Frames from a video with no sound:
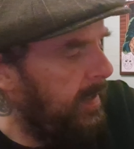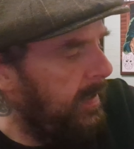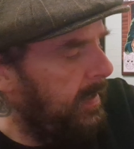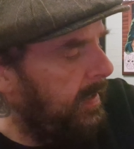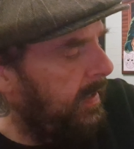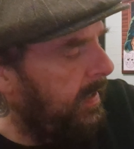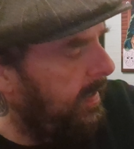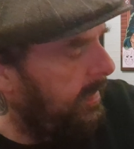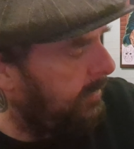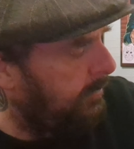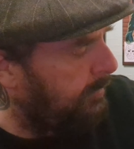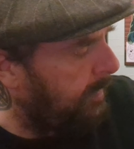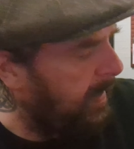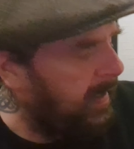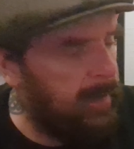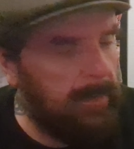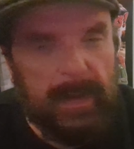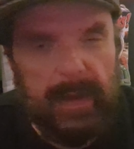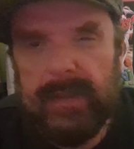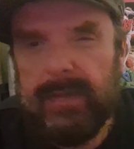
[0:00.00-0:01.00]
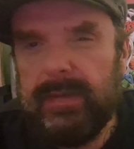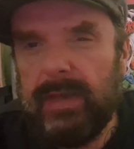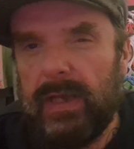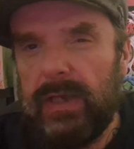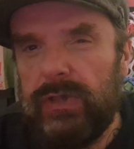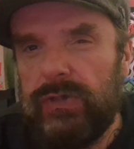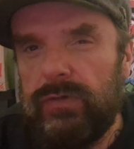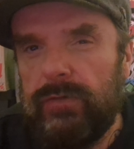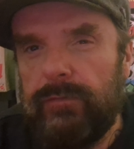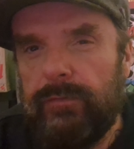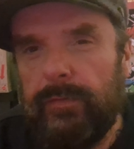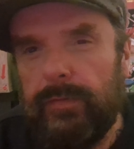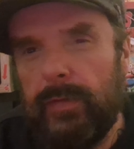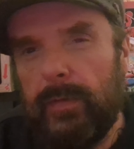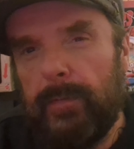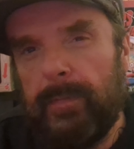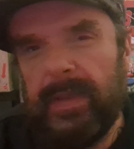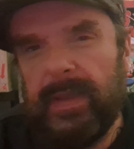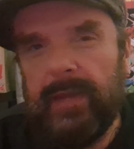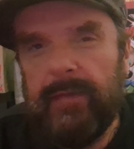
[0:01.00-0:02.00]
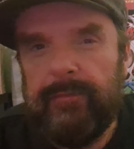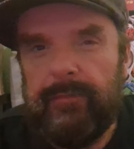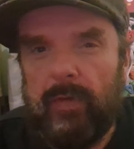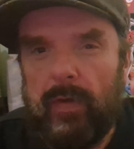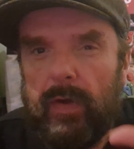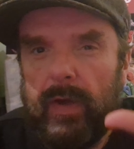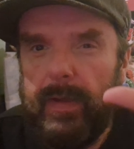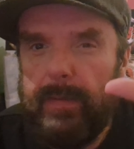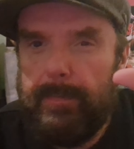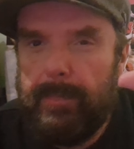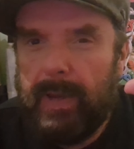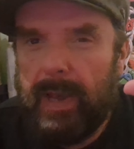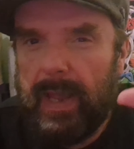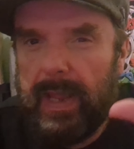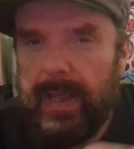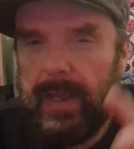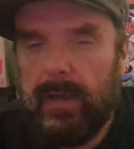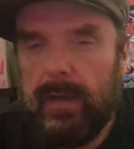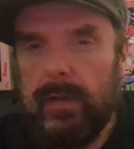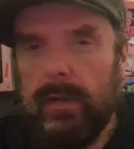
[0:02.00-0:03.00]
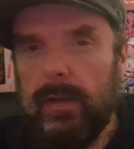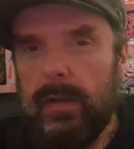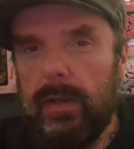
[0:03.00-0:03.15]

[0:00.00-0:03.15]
his recommendation from the BFI player